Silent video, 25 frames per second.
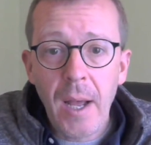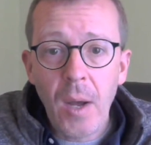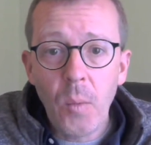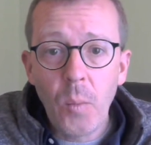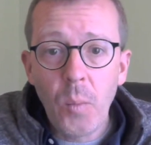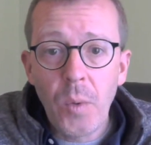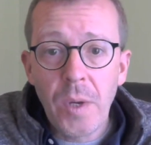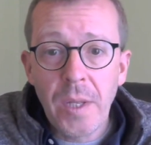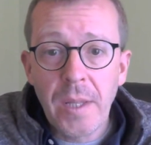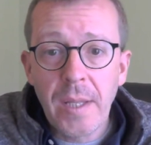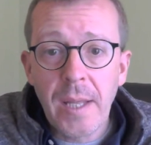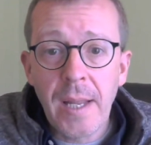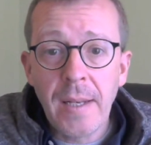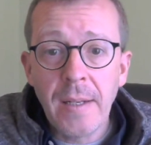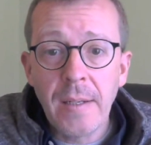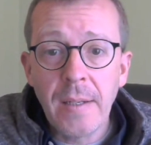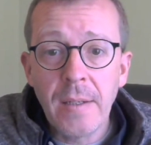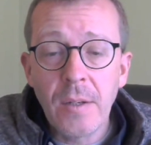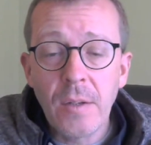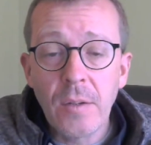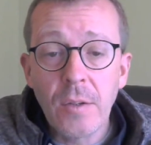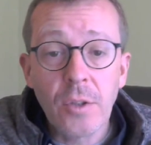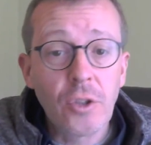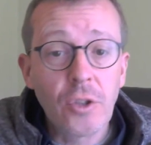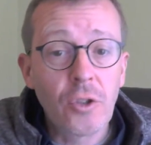
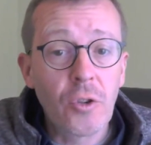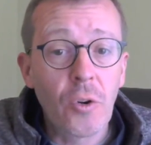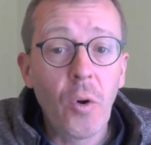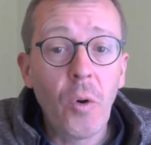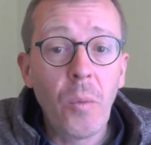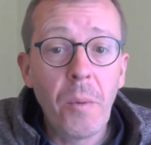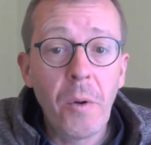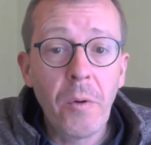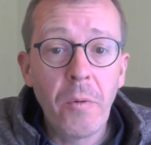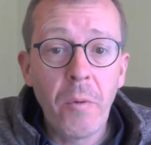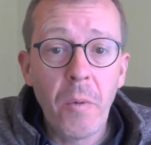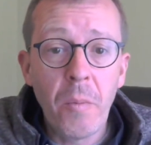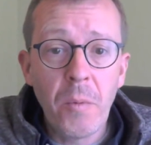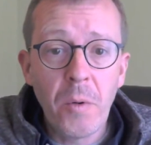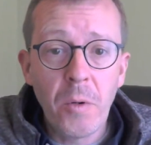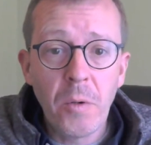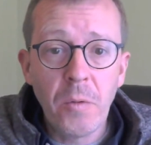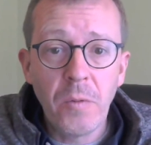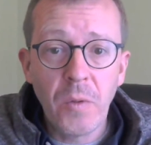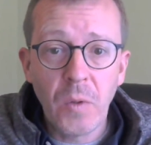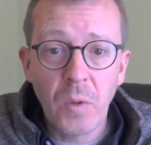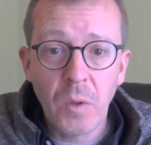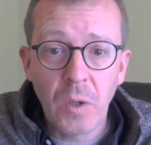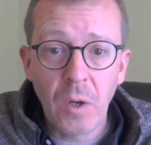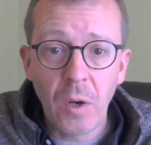within the Trauma
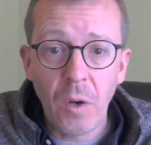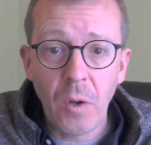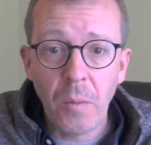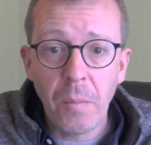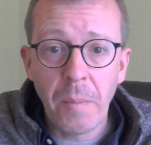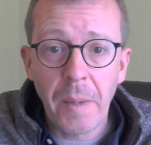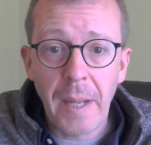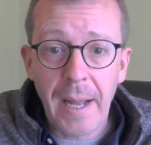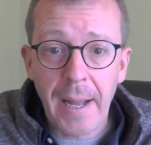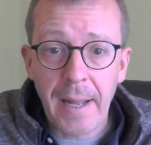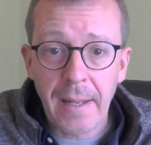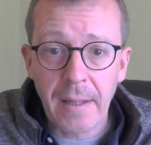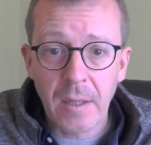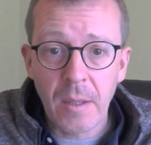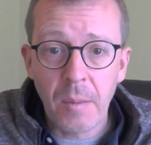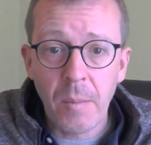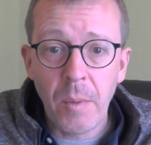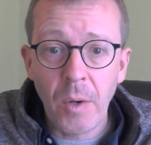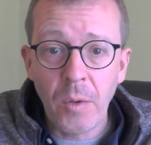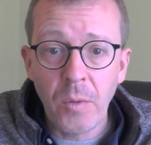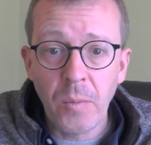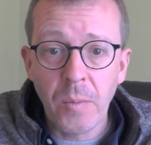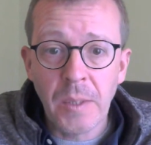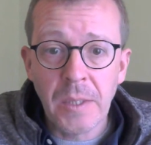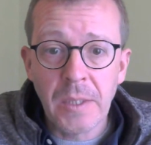Removal Club at the
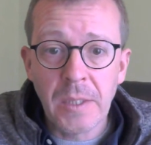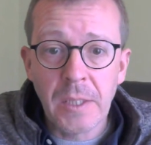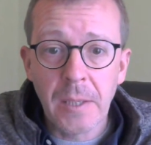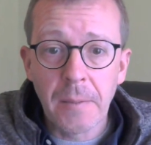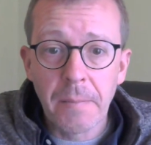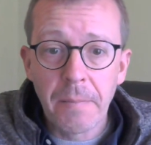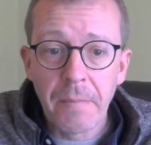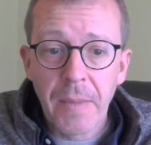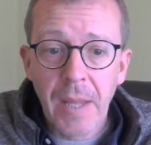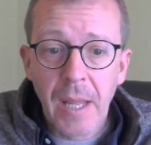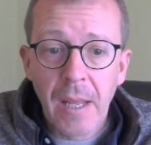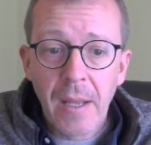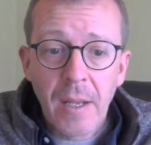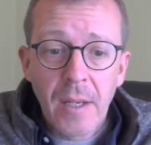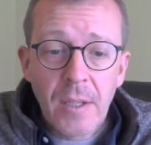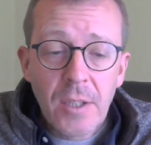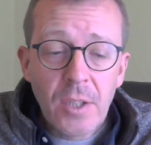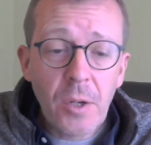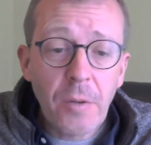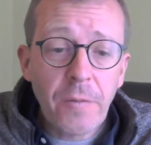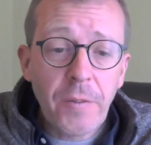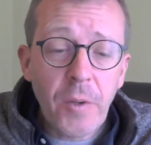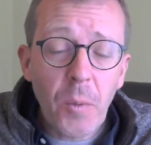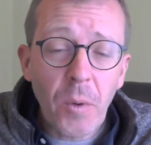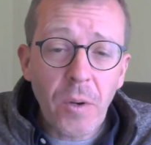moment.
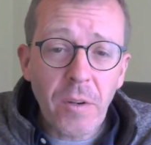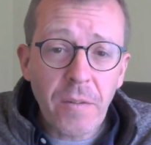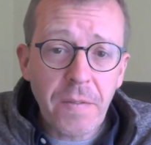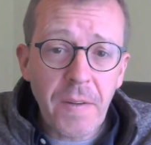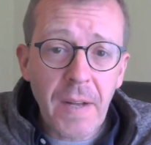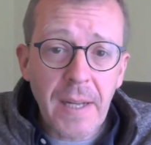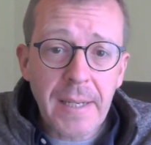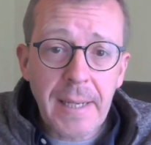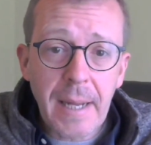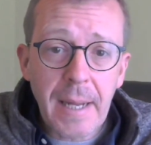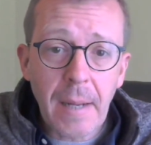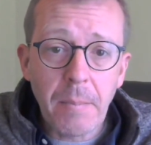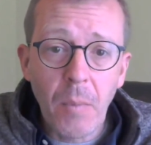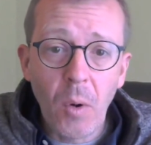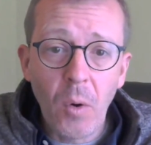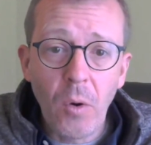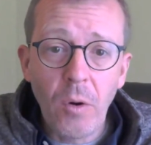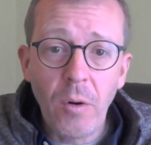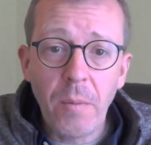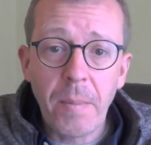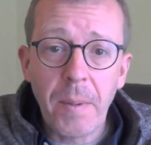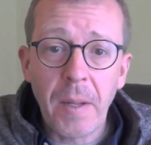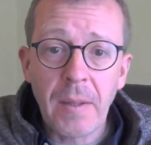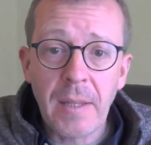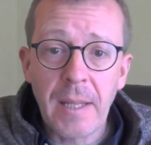So if you want to find out more
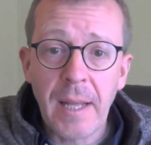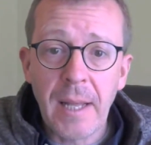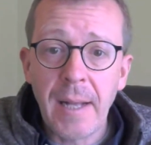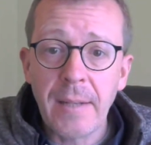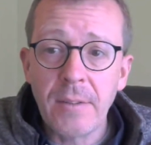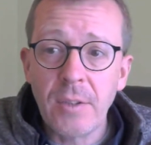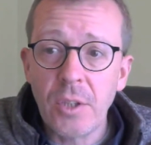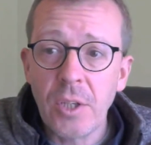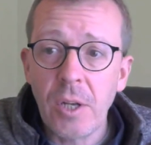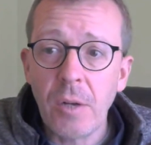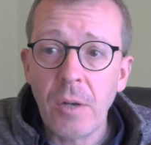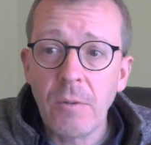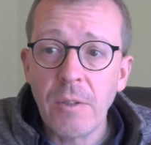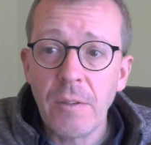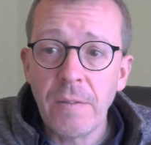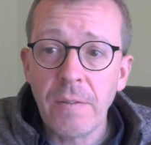about that, just go to